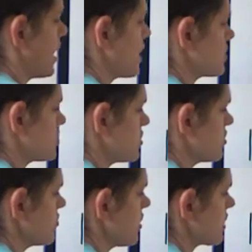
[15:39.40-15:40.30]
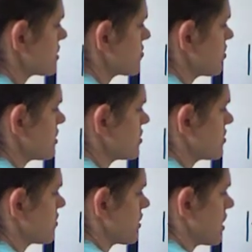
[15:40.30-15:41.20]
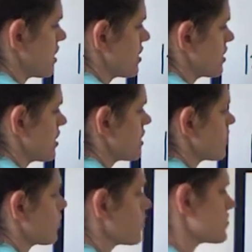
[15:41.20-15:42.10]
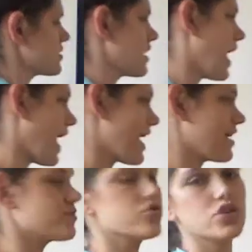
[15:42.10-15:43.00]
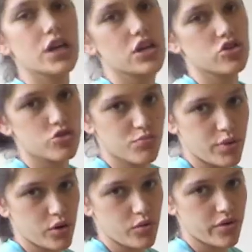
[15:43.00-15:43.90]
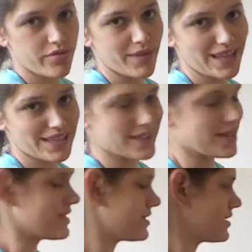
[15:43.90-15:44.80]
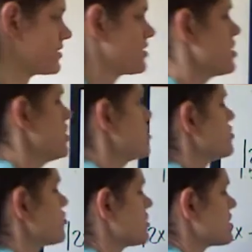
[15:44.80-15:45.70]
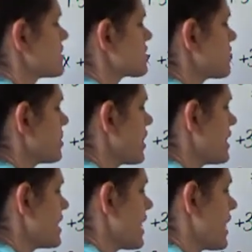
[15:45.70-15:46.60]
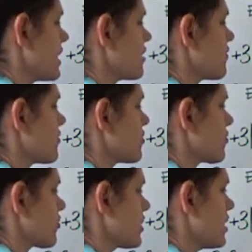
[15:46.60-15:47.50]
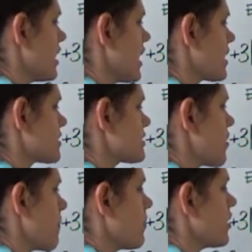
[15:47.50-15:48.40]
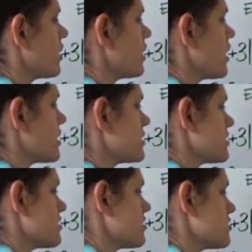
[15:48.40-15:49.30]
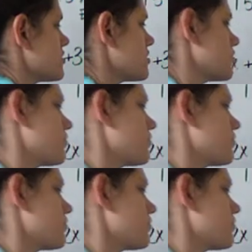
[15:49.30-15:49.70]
And 2x plus 3 equals, I have to change both of my signs here. So this is going to be a negative 3x plus 2.